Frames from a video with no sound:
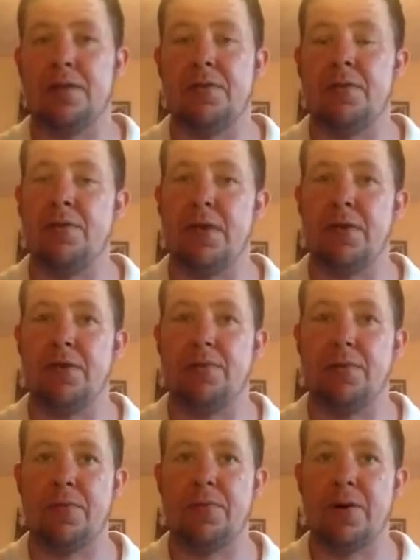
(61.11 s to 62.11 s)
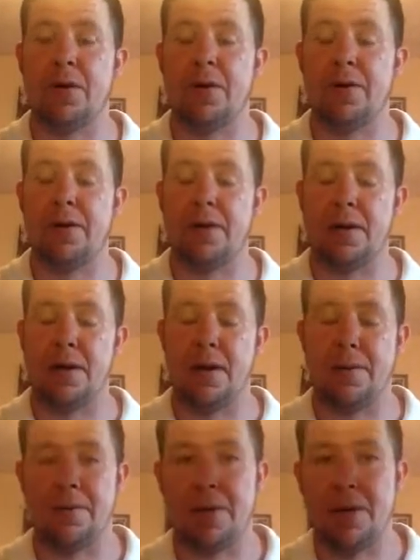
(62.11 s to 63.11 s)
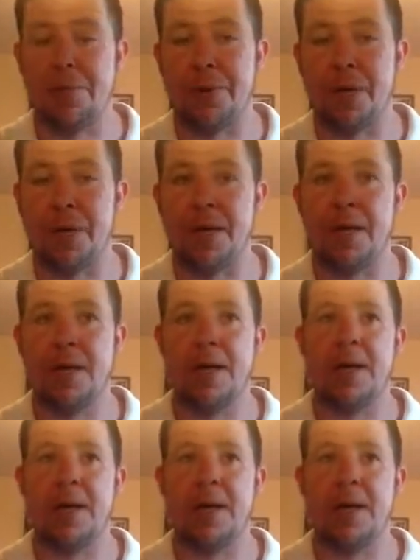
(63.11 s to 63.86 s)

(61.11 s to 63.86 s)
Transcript: 2 years with our company.